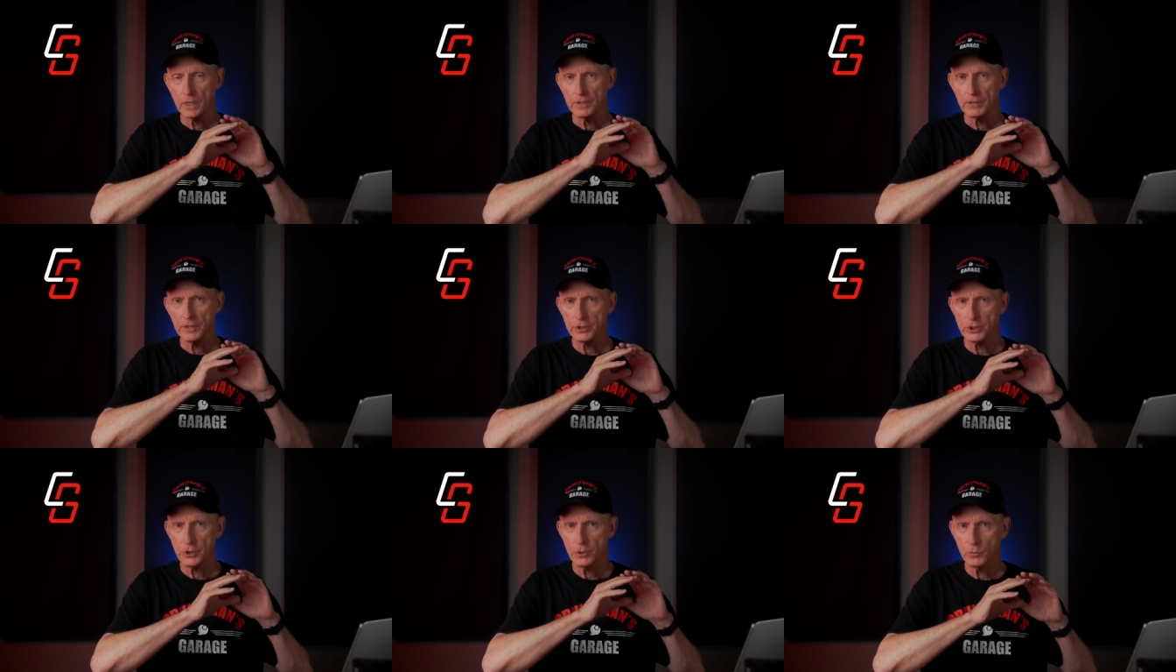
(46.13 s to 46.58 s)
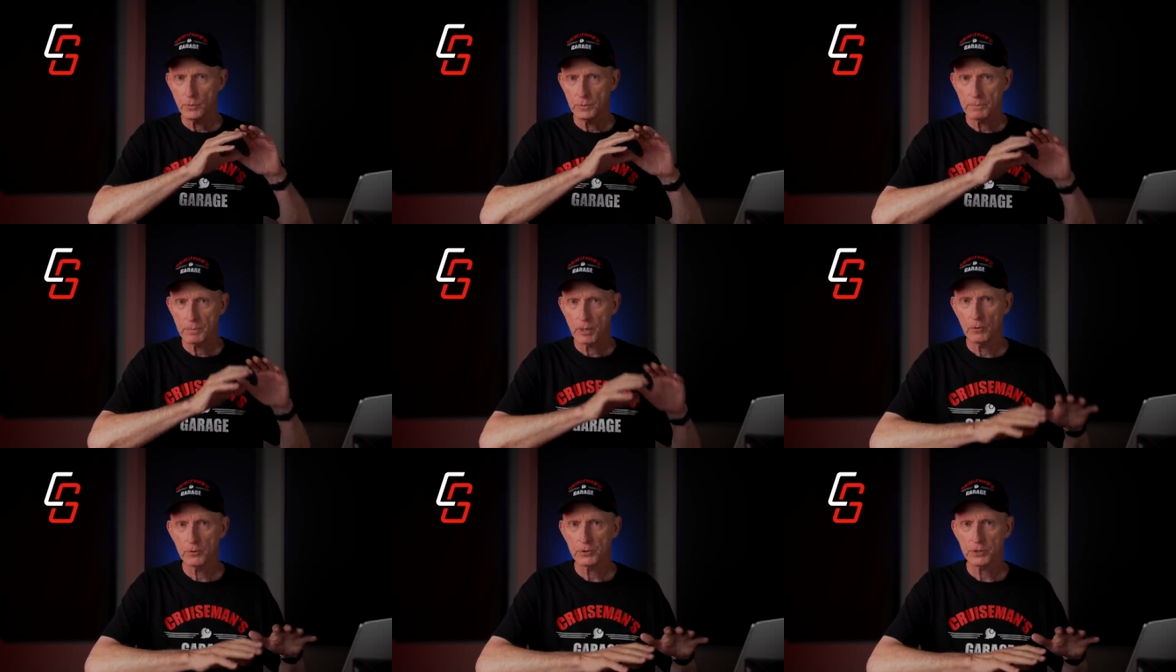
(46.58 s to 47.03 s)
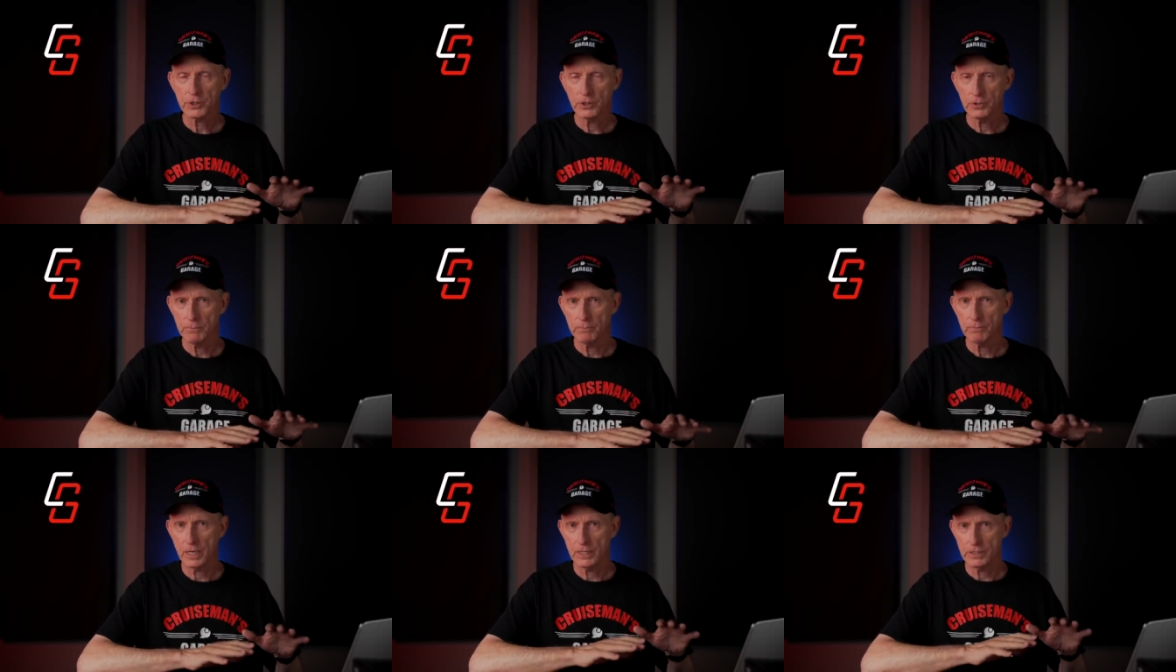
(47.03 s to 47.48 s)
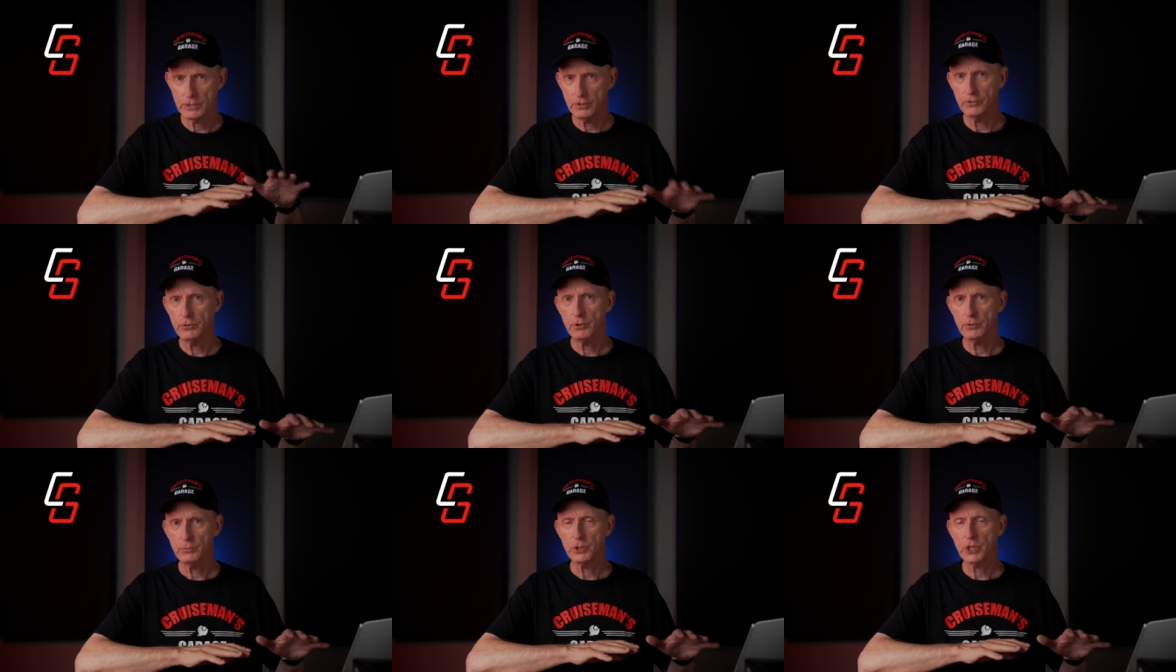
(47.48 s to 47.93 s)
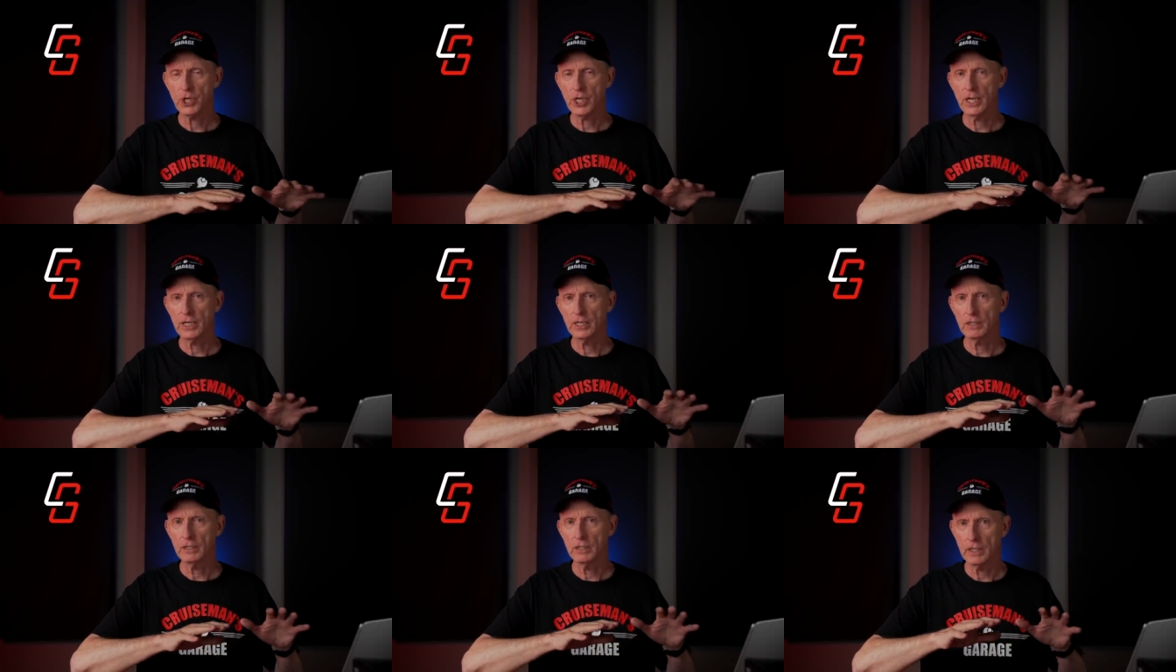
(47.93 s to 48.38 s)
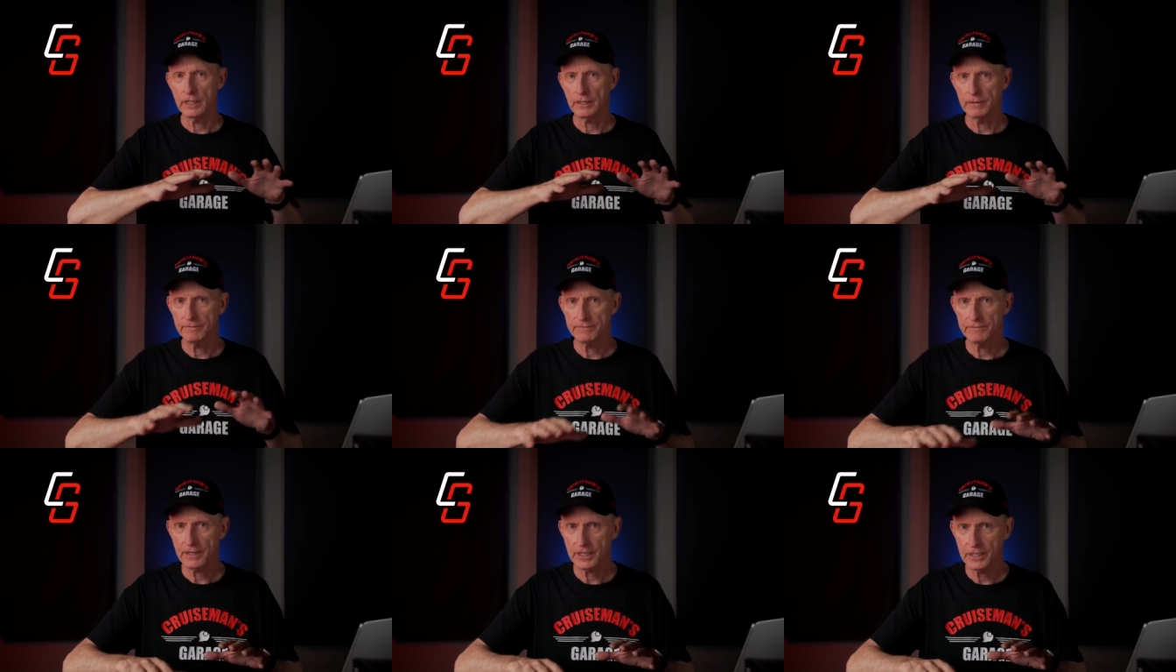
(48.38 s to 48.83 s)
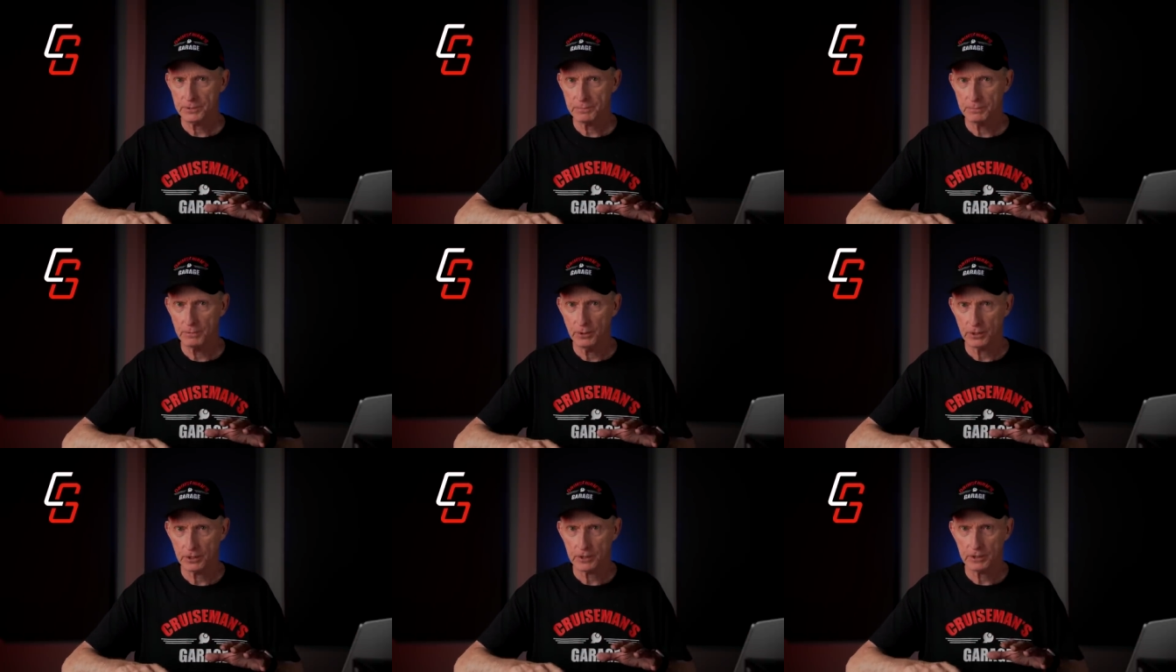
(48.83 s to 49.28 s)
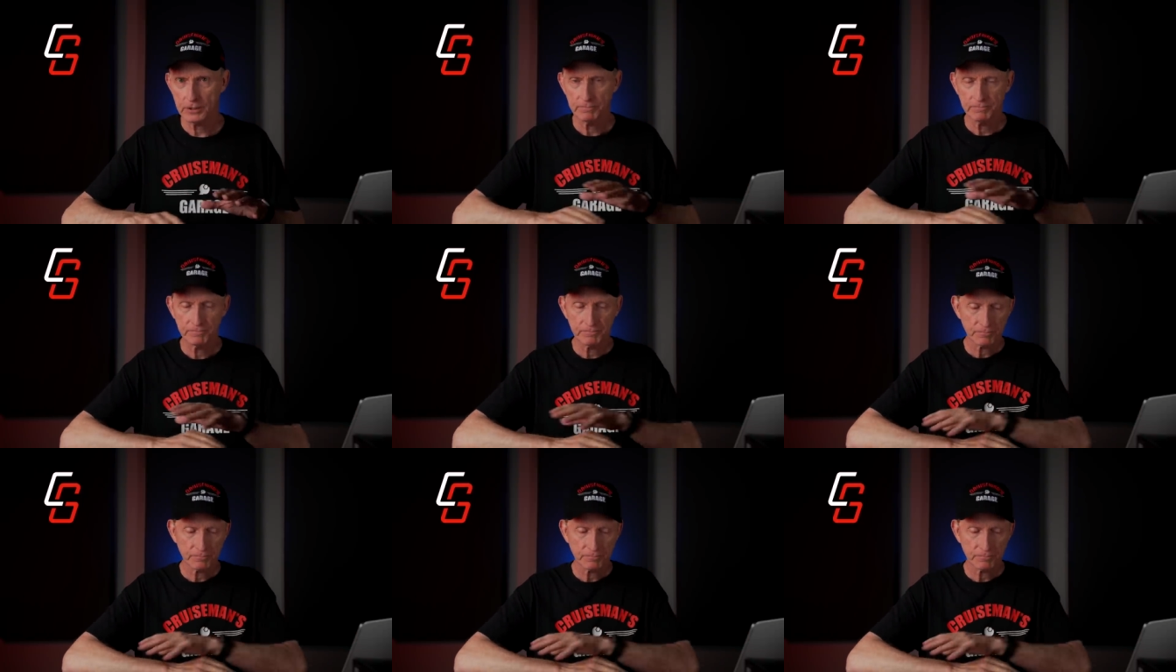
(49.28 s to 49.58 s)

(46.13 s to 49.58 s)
that you would post on my YouTube channel and Facebook.